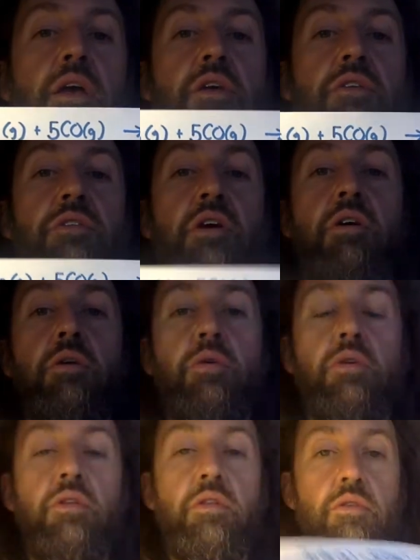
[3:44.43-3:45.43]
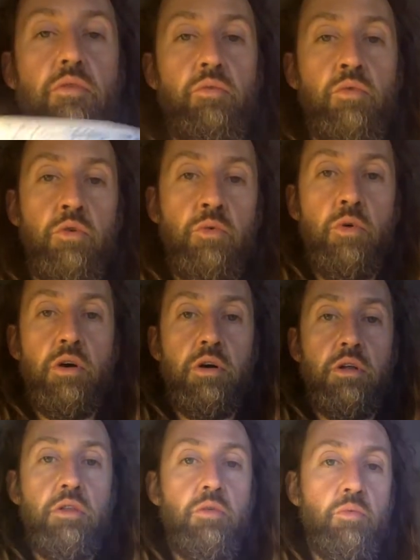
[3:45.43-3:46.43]
So rule
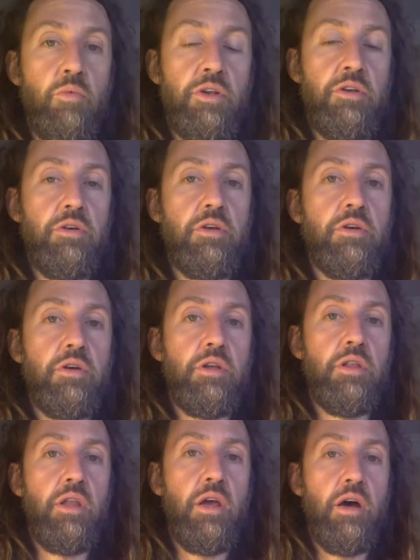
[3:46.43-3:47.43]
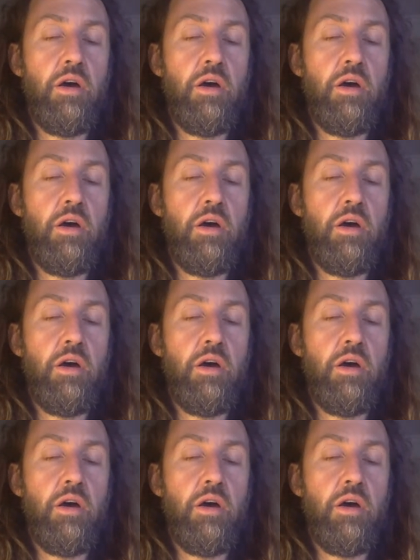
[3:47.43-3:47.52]
1 when you're doing